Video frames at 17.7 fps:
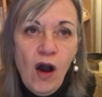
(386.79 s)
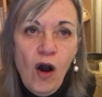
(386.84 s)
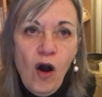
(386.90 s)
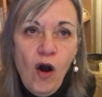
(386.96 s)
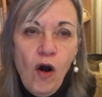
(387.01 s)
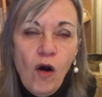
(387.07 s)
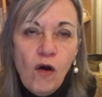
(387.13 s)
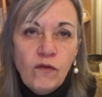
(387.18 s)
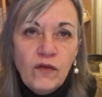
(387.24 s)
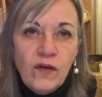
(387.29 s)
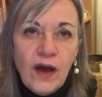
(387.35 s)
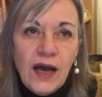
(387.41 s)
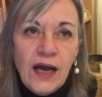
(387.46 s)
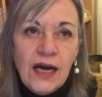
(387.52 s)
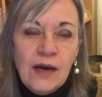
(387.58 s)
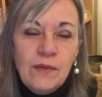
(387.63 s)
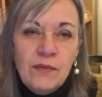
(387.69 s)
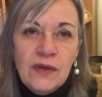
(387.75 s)
of
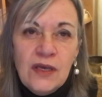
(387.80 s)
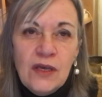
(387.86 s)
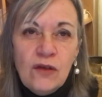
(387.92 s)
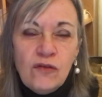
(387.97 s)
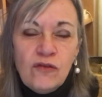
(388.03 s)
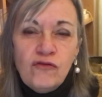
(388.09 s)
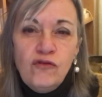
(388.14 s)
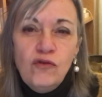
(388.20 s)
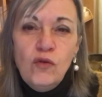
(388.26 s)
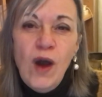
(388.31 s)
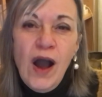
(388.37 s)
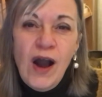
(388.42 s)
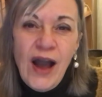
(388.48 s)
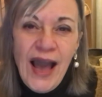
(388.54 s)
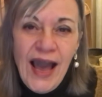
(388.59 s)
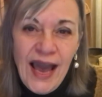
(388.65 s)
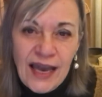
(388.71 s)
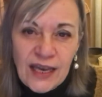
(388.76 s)
through
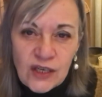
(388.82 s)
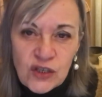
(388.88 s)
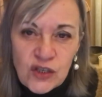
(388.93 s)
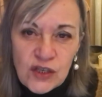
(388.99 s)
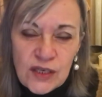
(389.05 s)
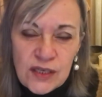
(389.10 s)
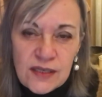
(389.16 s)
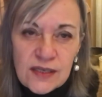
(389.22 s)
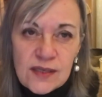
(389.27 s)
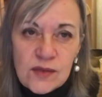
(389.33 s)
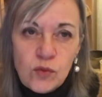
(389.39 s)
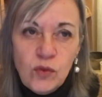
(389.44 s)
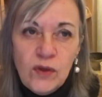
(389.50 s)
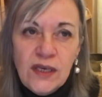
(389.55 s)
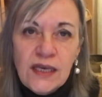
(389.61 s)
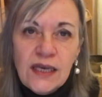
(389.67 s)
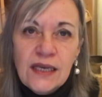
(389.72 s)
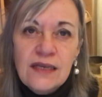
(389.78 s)
our actions,
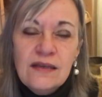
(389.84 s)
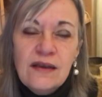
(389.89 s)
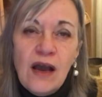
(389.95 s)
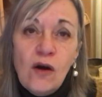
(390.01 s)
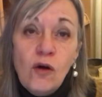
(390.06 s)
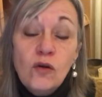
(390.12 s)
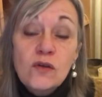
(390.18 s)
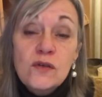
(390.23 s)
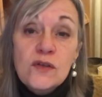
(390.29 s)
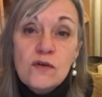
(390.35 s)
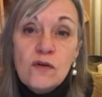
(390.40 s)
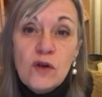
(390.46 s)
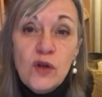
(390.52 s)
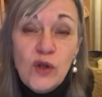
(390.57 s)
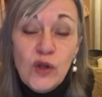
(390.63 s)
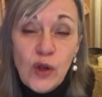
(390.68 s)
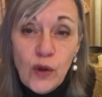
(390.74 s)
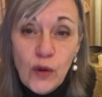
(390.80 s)
we can also
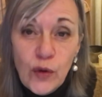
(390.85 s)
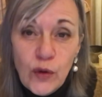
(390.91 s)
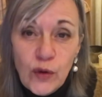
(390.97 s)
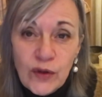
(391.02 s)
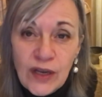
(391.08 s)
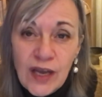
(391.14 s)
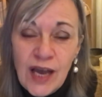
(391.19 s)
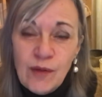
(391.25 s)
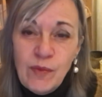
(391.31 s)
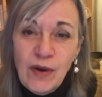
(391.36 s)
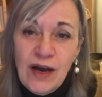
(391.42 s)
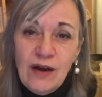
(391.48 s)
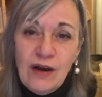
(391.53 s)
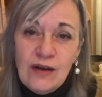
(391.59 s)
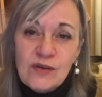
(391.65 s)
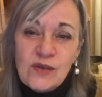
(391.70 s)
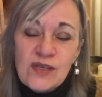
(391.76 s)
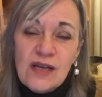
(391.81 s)
learn about
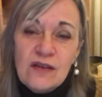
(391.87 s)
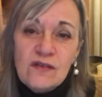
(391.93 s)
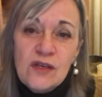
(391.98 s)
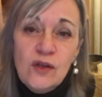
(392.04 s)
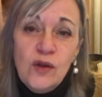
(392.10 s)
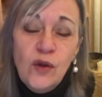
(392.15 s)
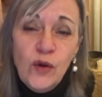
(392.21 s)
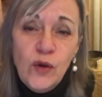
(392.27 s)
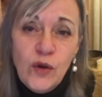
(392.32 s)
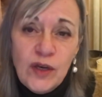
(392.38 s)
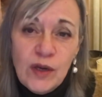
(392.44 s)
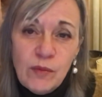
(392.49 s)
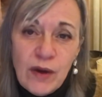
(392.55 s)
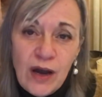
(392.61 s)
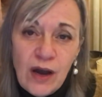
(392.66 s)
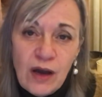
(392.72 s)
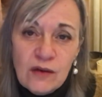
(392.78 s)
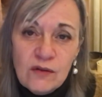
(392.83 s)
ourselves, learn
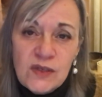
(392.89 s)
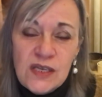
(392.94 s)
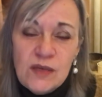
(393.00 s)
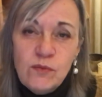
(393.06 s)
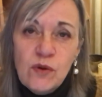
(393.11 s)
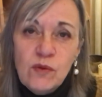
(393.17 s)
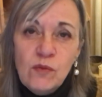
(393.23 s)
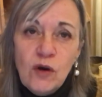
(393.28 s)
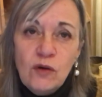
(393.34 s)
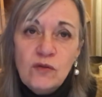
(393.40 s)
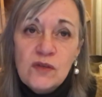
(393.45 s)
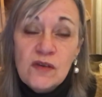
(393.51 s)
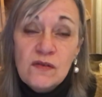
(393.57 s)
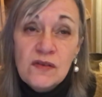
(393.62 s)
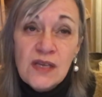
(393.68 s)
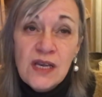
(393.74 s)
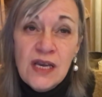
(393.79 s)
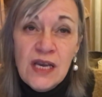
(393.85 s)
about our deeper
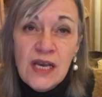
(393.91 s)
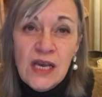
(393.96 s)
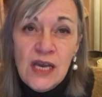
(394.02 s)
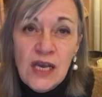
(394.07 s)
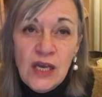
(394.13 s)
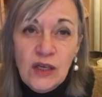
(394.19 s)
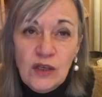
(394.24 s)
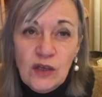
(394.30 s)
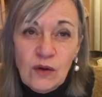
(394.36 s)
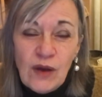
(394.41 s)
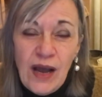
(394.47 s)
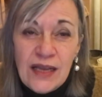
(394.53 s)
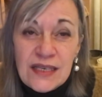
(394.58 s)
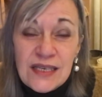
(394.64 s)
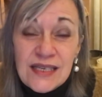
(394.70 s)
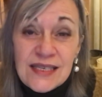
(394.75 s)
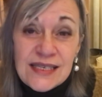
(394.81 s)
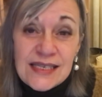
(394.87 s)
motives, you know,
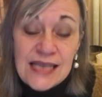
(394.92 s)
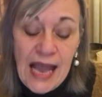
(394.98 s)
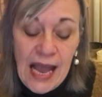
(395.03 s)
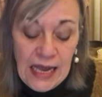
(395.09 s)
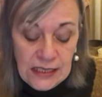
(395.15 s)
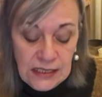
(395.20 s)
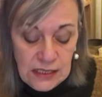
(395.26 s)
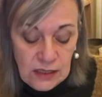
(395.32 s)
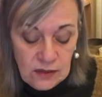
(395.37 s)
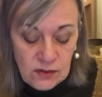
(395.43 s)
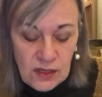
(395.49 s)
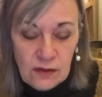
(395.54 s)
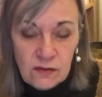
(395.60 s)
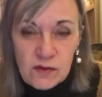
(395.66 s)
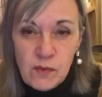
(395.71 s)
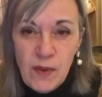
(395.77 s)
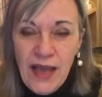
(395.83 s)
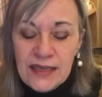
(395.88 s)
understand
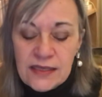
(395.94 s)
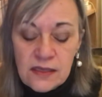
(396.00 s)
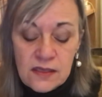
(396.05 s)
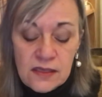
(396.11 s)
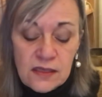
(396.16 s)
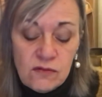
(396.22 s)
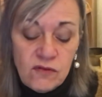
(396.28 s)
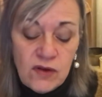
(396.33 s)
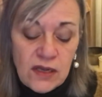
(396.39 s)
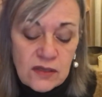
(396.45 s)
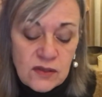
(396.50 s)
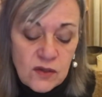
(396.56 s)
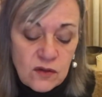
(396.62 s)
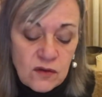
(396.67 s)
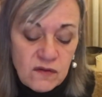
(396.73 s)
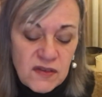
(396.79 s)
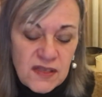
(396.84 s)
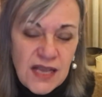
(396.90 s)
ourselves better. It's a real
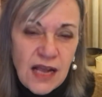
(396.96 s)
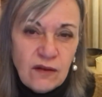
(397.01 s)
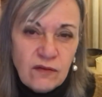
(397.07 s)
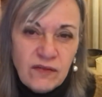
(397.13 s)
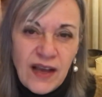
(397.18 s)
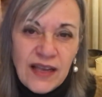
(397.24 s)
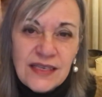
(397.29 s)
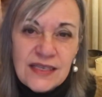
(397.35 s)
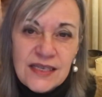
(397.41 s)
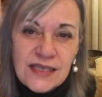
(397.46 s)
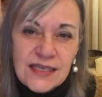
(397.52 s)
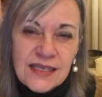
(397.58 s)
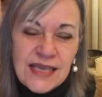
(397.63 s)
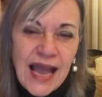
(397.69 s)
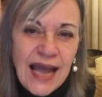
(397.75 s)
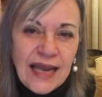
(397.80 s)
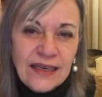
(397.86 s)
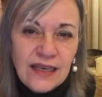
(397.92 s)
sort of
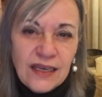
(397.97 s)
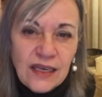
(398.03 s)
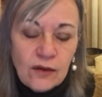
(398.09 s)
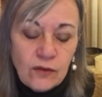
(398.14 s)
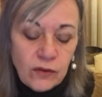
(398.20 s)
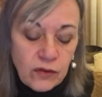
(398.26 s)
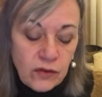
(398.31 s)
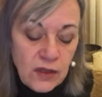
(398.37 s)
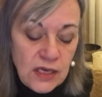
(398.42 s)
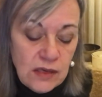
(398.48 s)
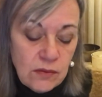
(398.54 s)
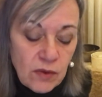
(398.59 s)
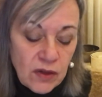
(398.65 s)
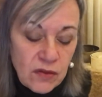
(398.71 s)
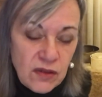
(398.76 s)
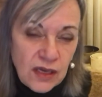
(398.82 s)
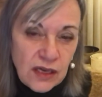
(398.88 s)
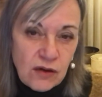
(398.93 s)
self-understanding theme,
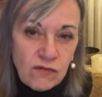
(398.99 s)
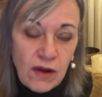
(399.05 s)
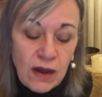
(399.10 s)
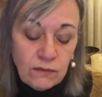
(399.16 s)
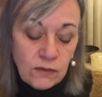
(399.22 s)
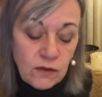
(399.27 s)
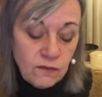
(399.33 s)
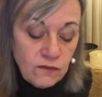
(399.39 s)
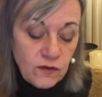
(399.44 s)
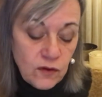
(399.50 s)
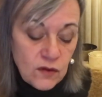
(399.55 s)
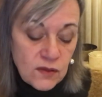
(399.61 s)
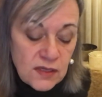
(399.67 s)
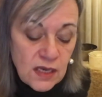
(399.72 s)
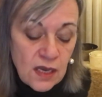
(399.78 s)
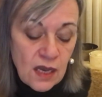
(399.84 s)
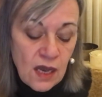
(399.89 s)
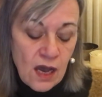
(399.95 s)
I think, around the first